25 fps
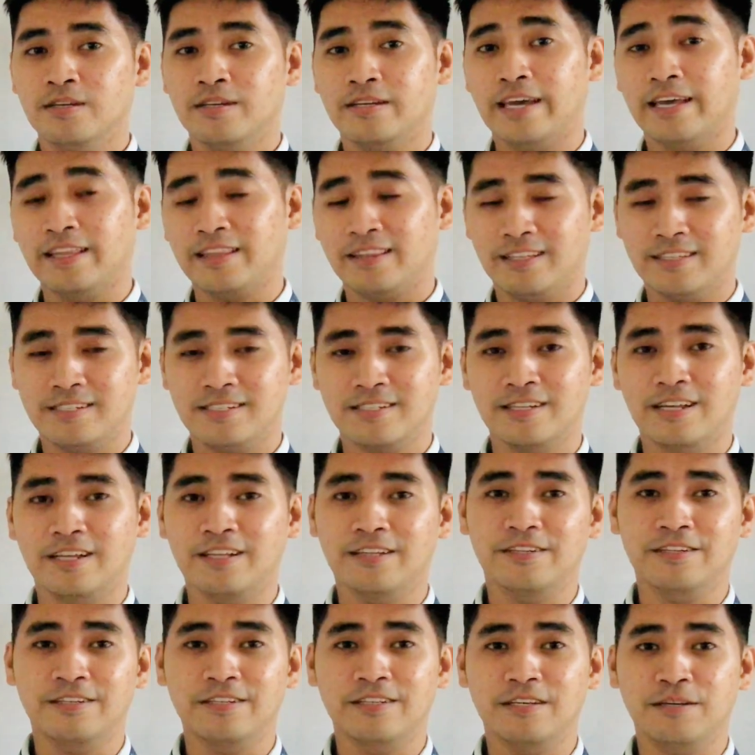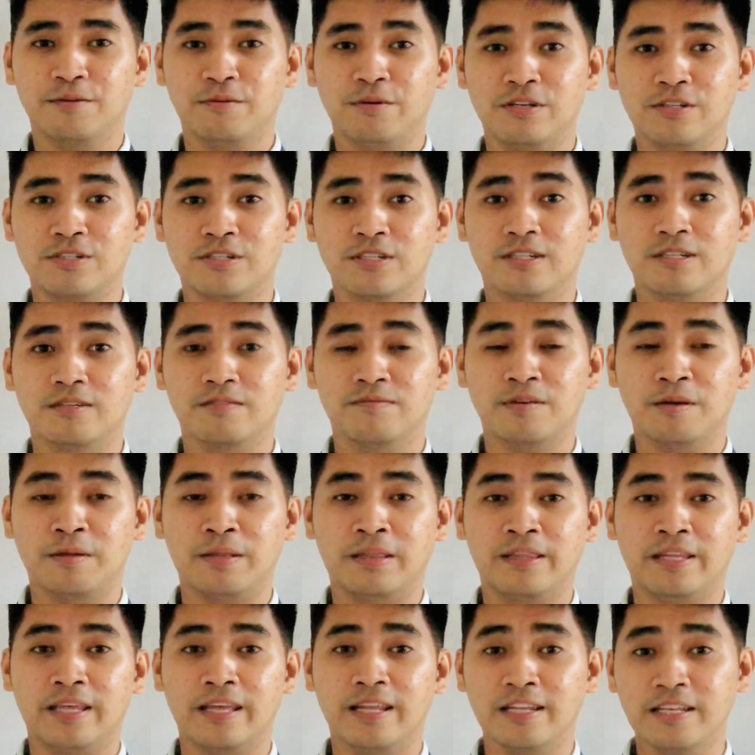get the standard equation of
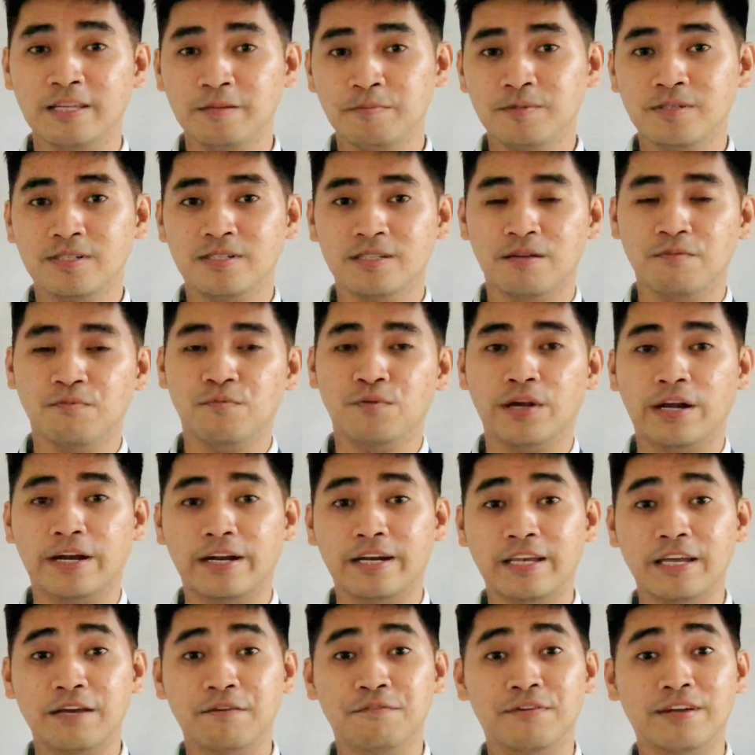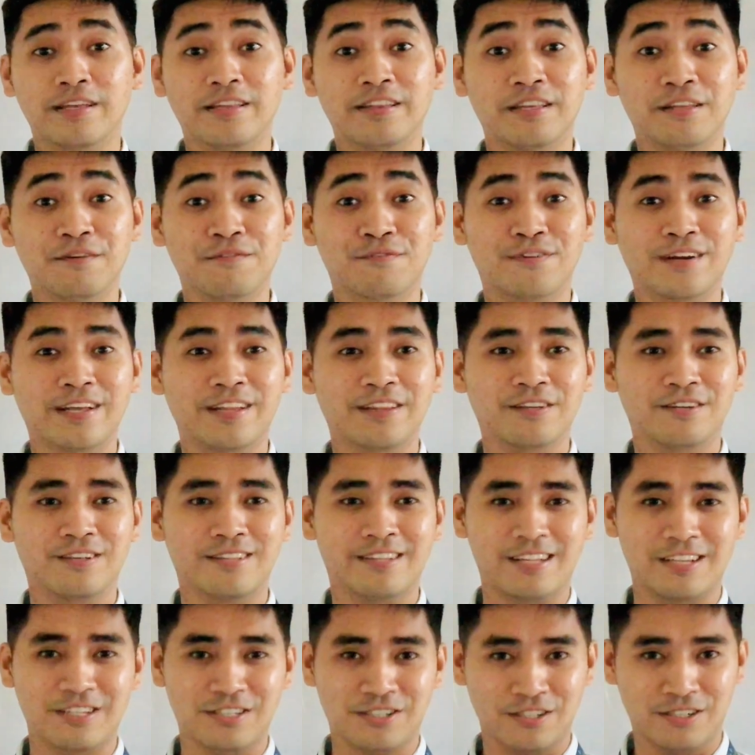an ellipse if we are given different
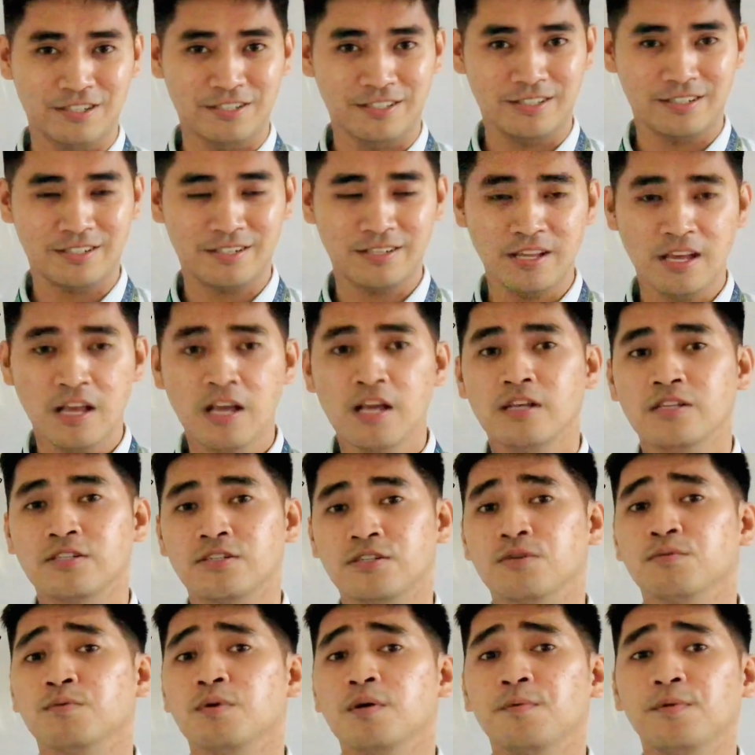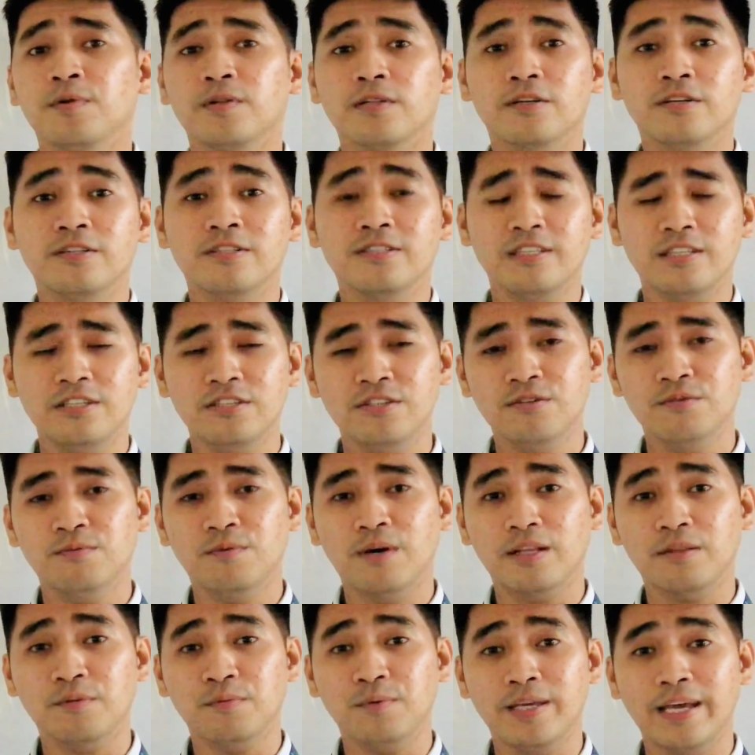conditions. So we will continue
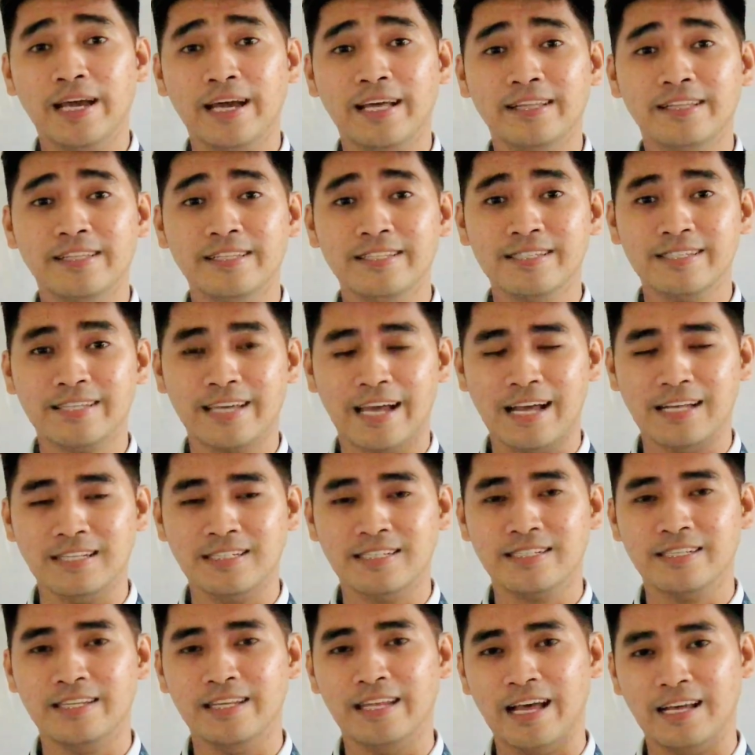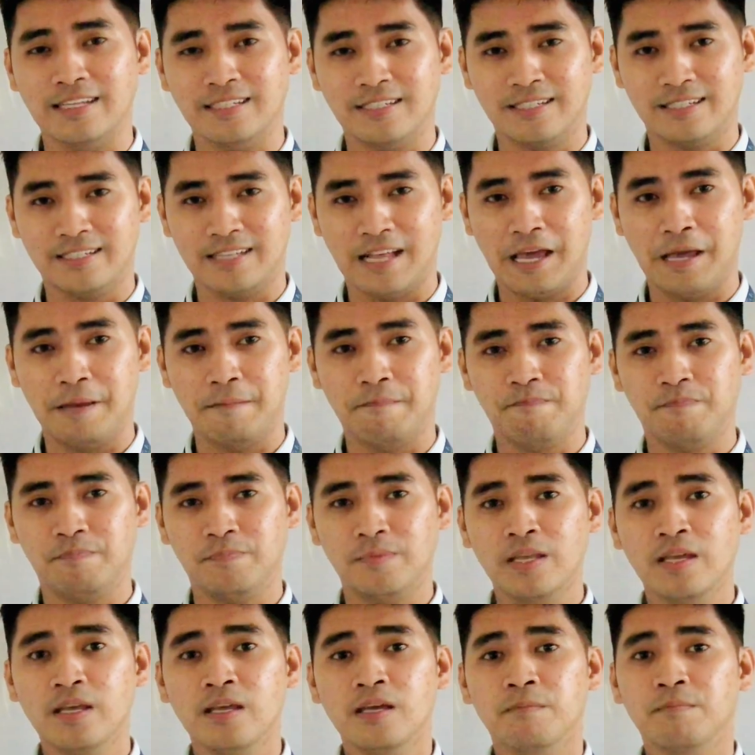what we had discussed last time.
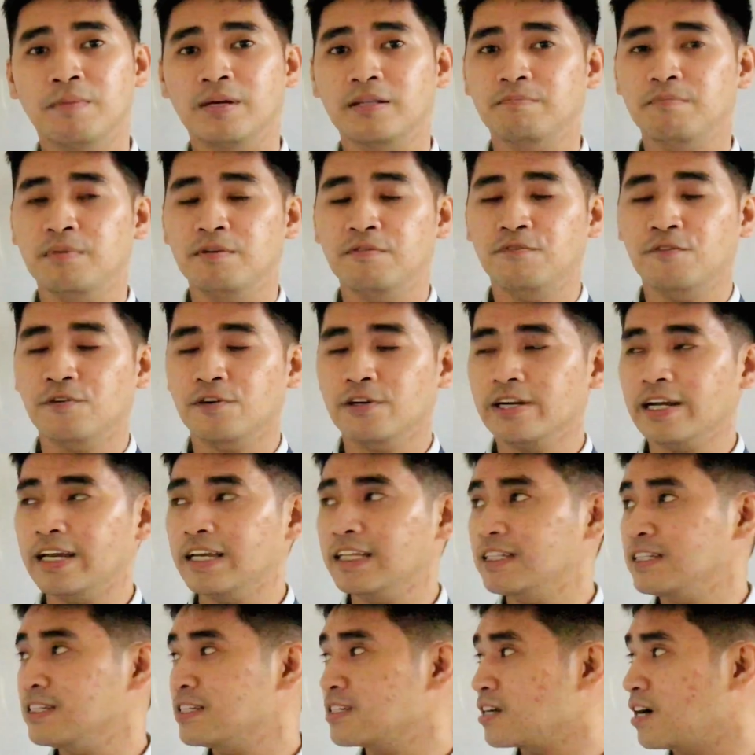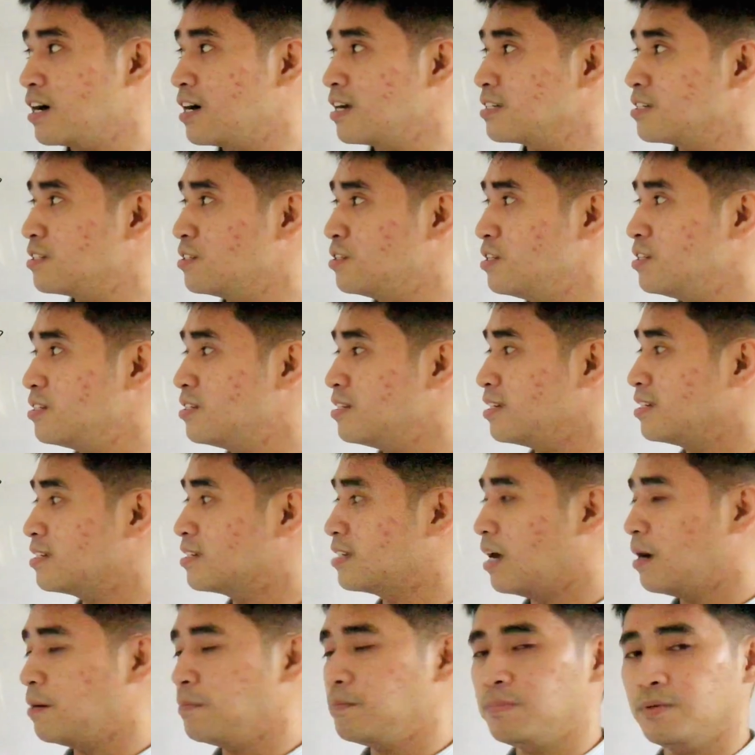But before I discuss these
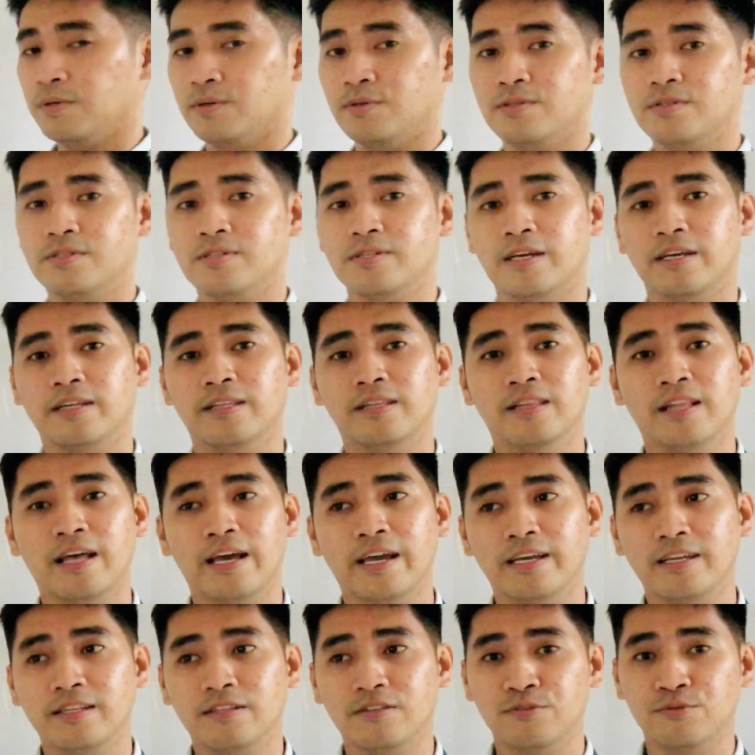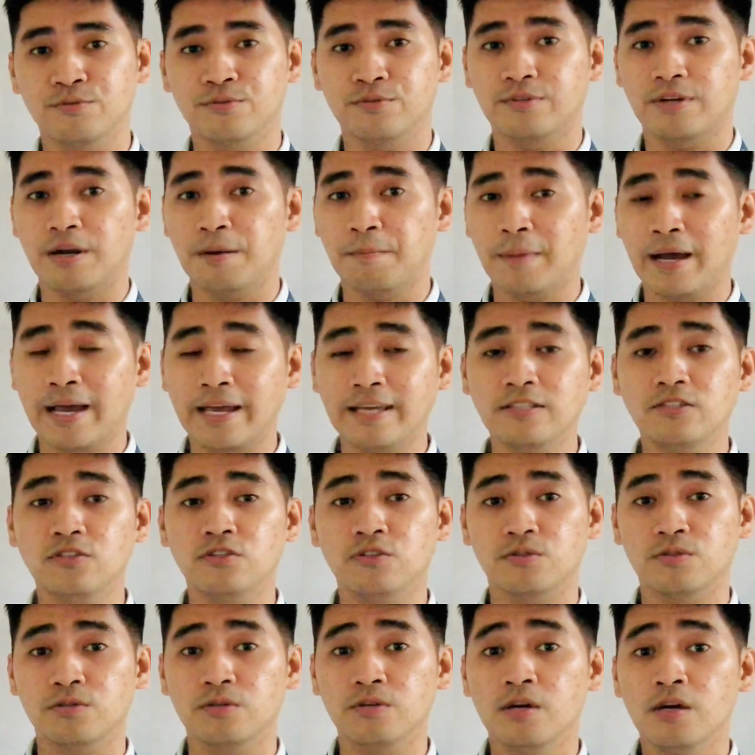examples, I'd like to
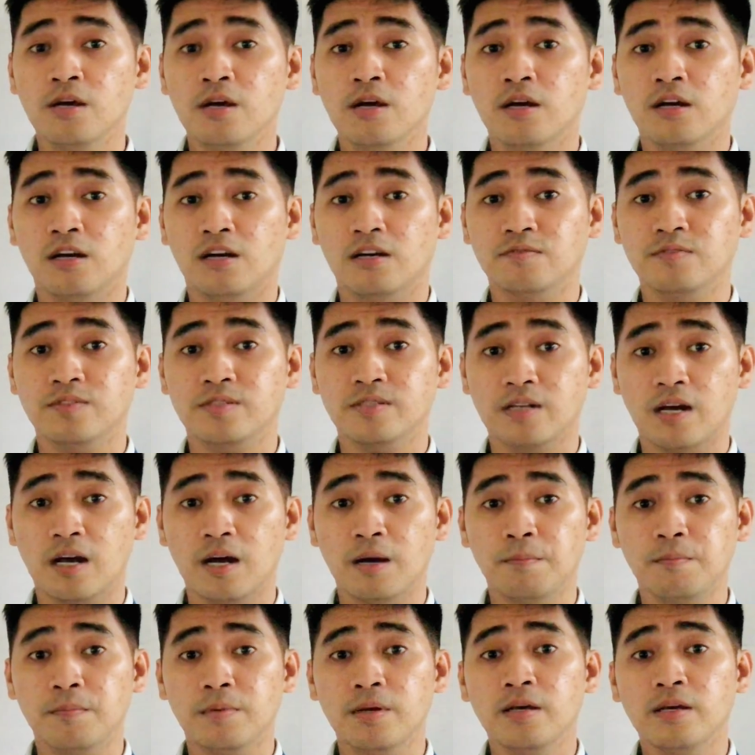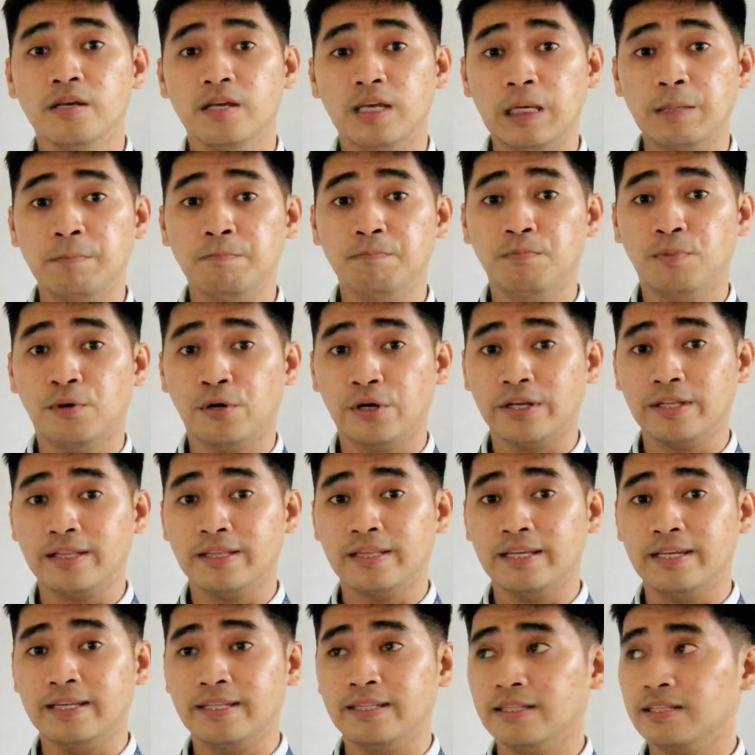remind you of some
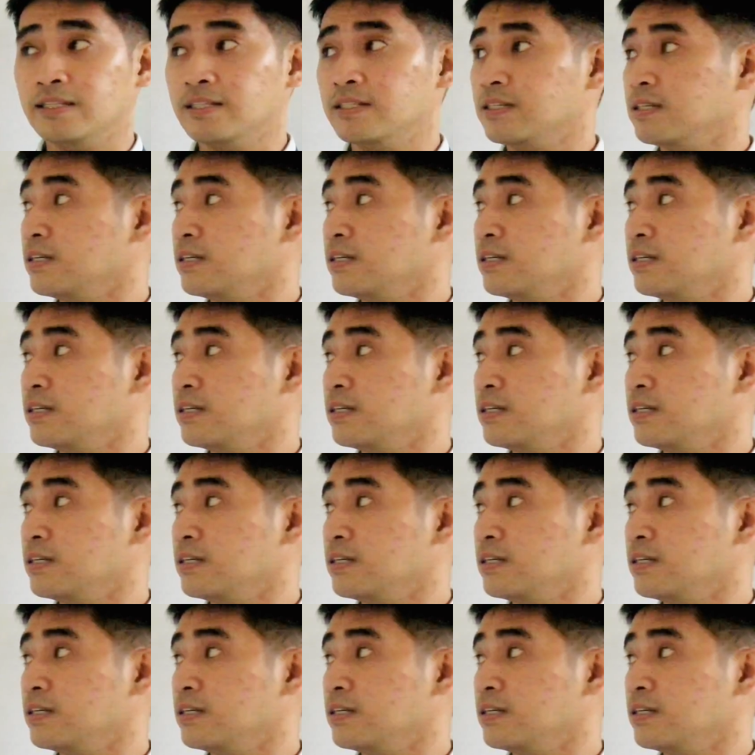important